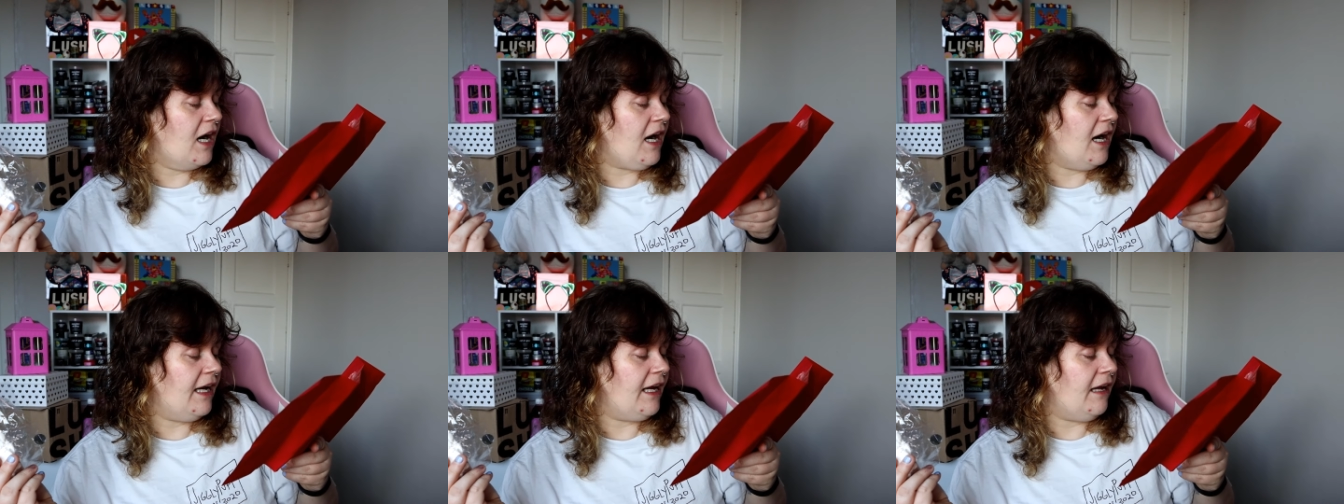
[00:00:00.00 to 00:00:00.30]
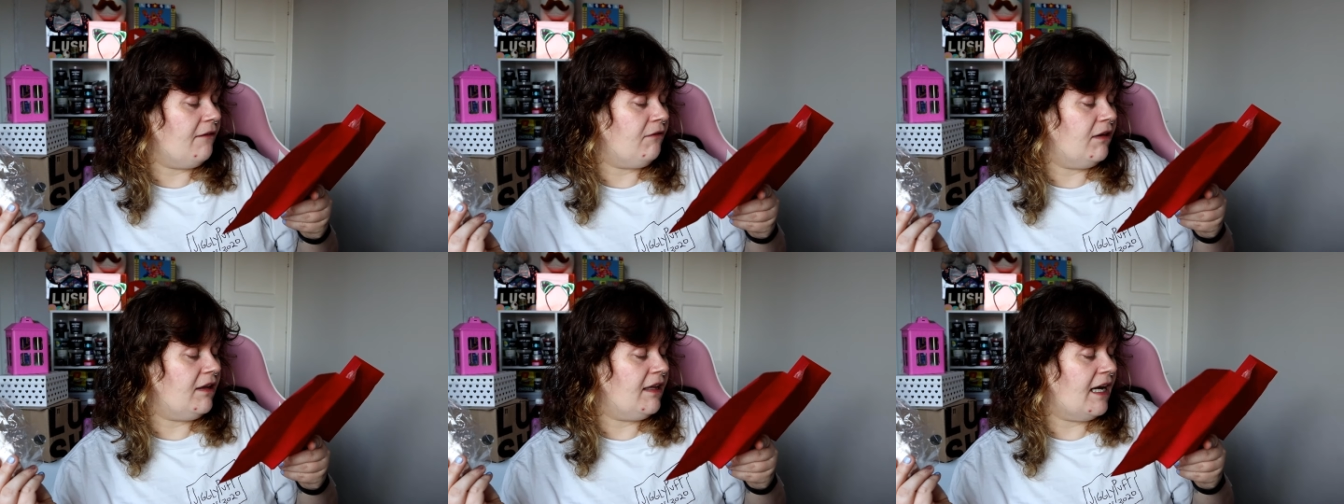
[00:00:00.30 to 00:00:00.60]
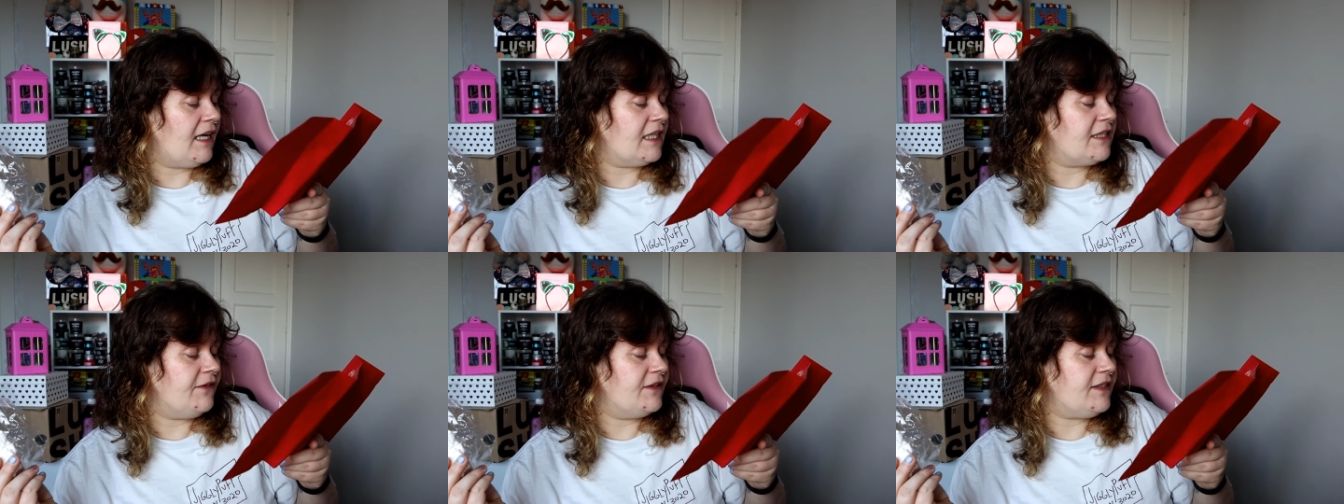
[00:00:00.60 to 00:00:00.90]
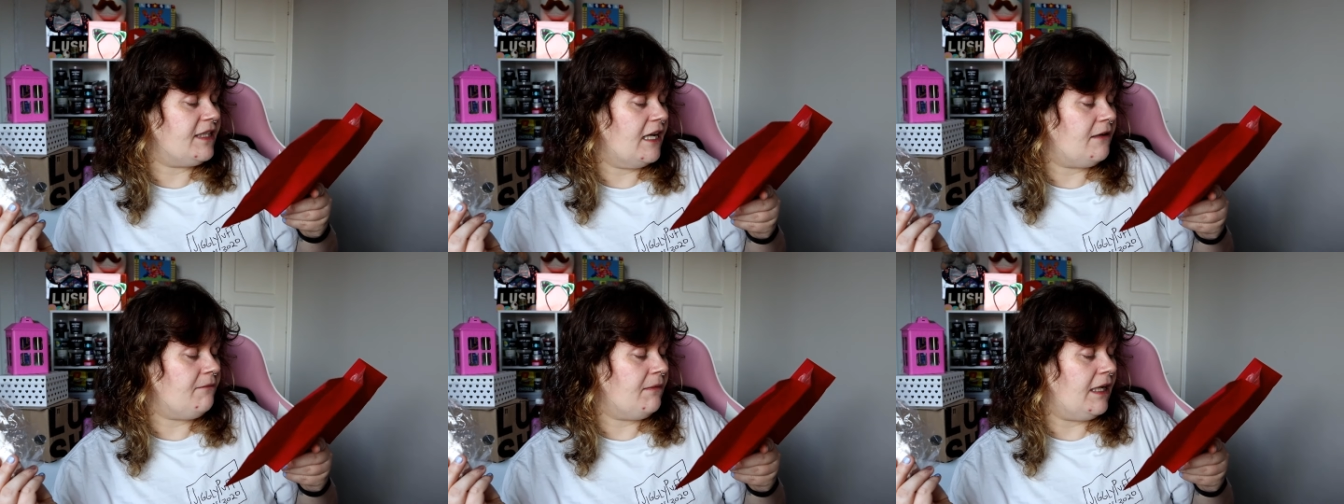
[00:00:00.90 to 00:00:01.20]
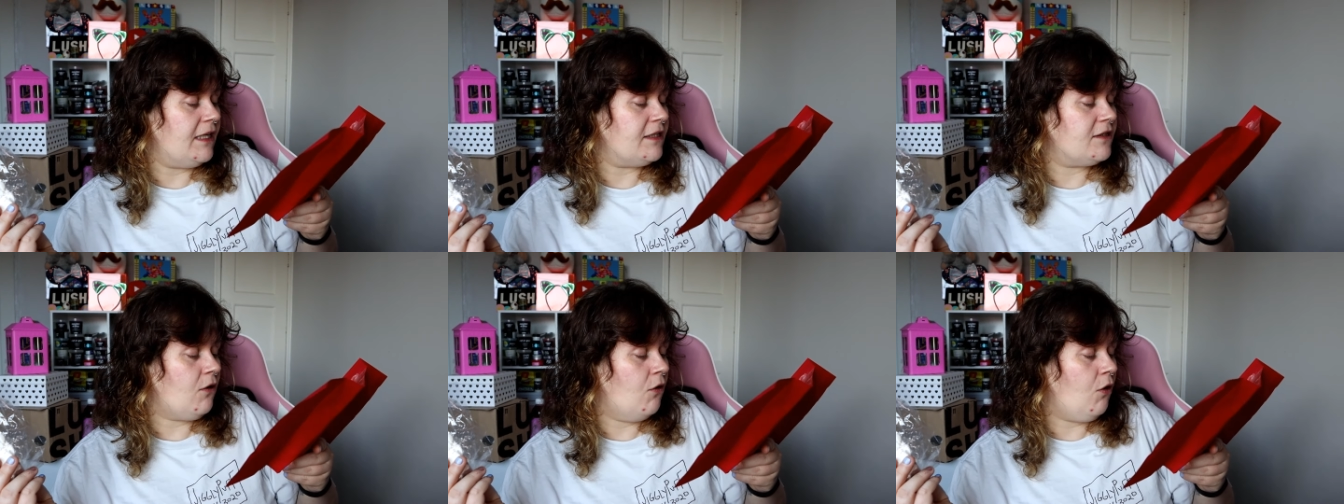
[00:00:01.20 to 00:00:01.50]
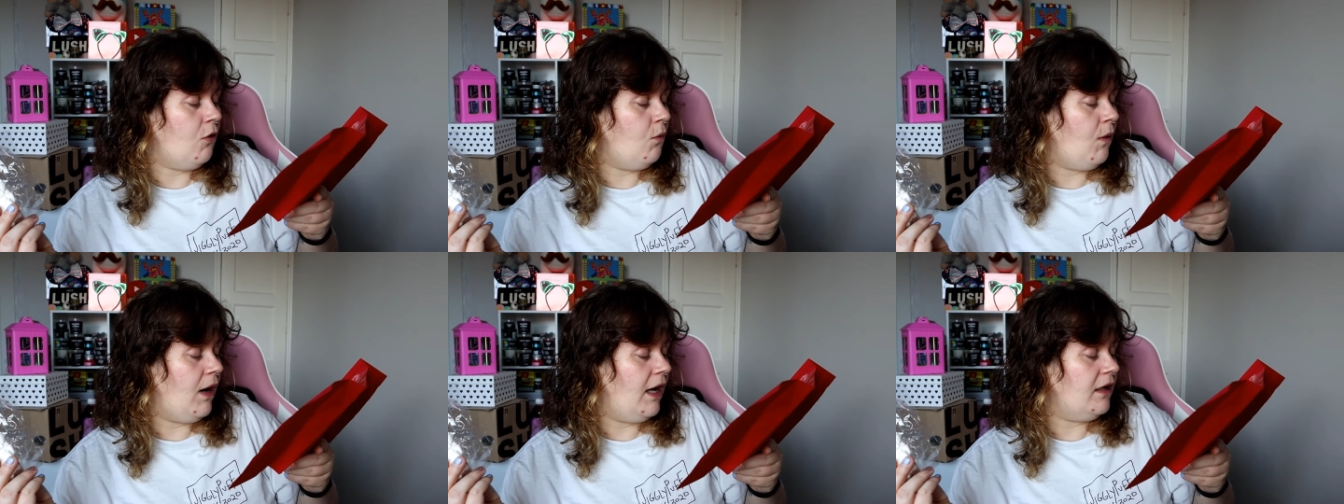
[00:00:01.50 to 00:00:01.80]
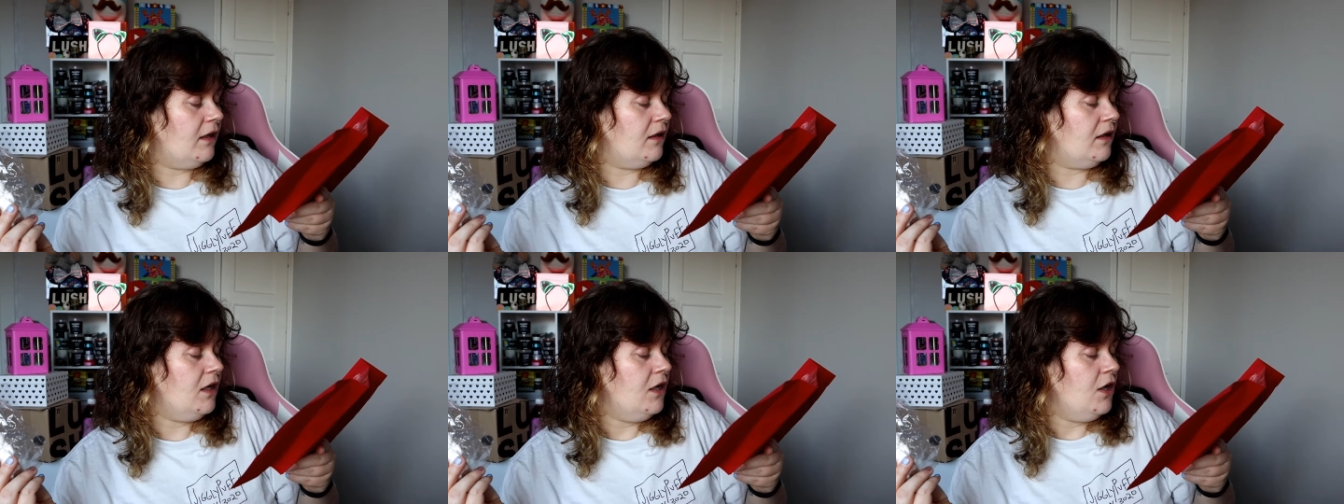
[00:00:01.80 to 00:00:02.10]
eye and relax for 10 minutes or
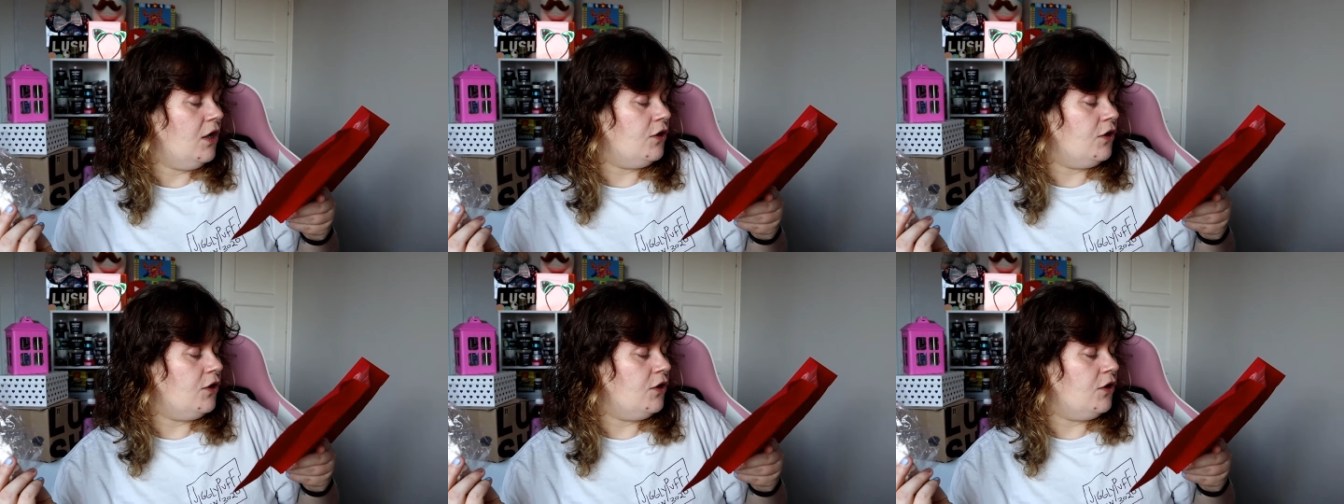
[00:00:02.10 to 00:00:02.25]
while